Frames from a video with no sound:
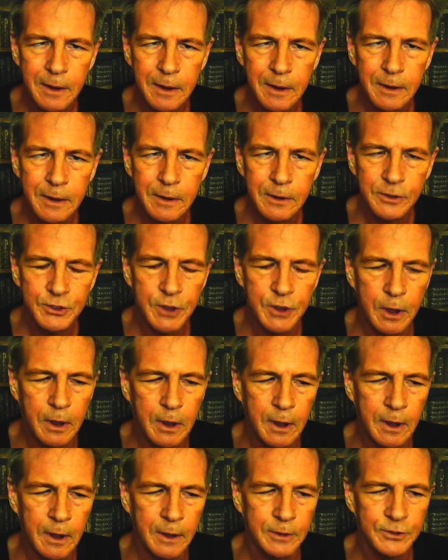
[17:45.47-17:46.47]

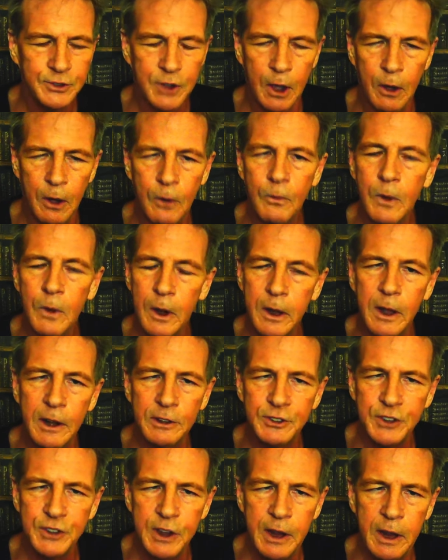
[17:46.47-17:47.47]
So we're going to
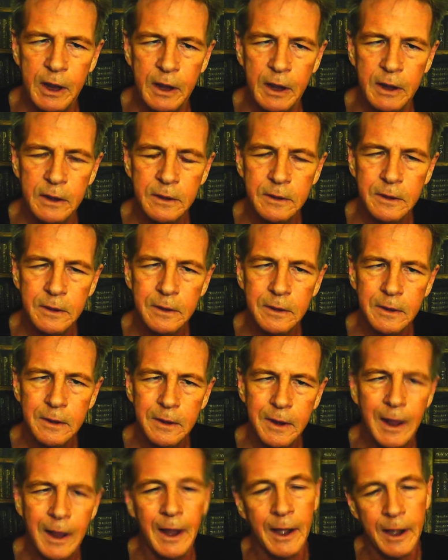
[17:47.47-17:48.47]
see
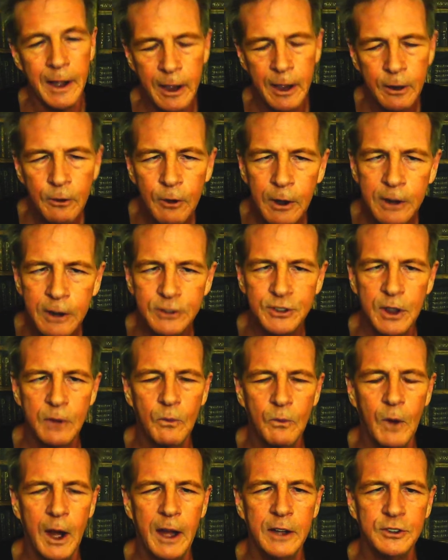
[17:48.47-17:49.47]
an increase in
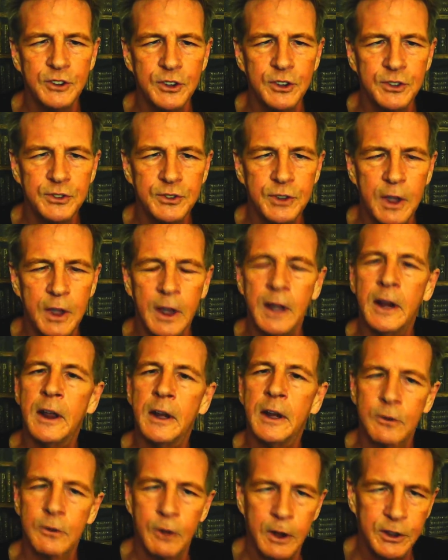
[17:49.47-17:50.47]
wages, an
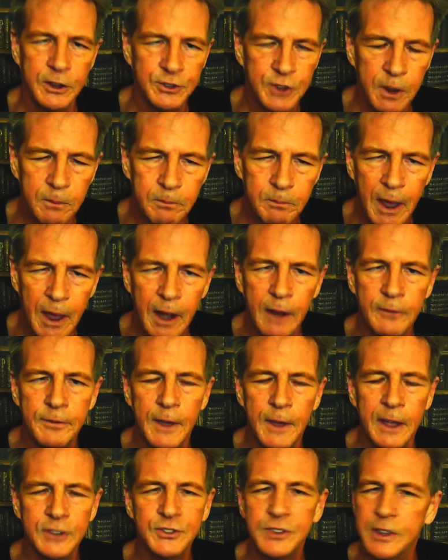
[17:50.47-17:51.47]
increase in
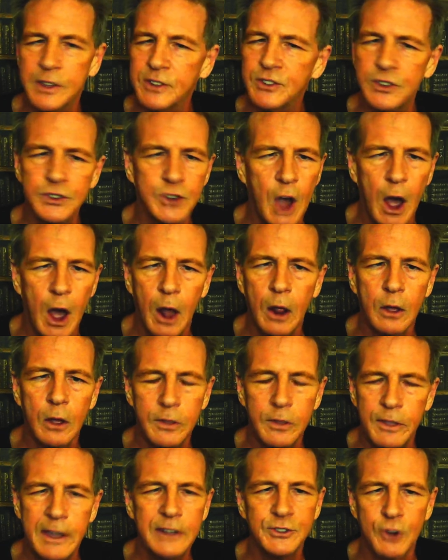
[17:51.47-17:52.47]
benefits. These
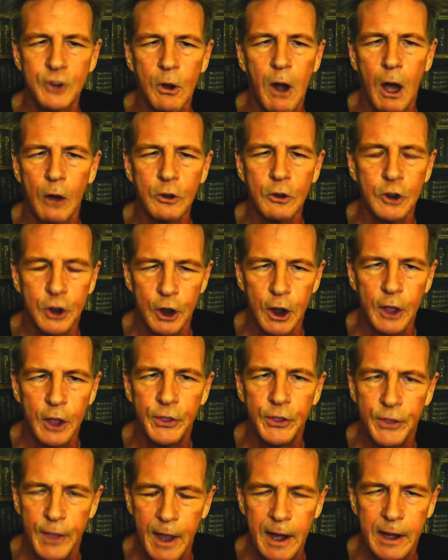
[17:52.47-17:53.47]
are all
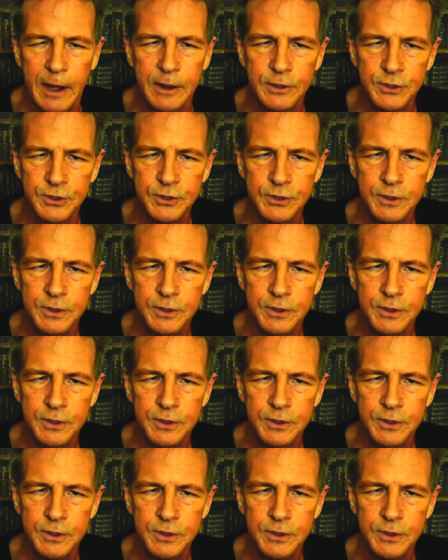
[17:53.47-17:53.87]
good things.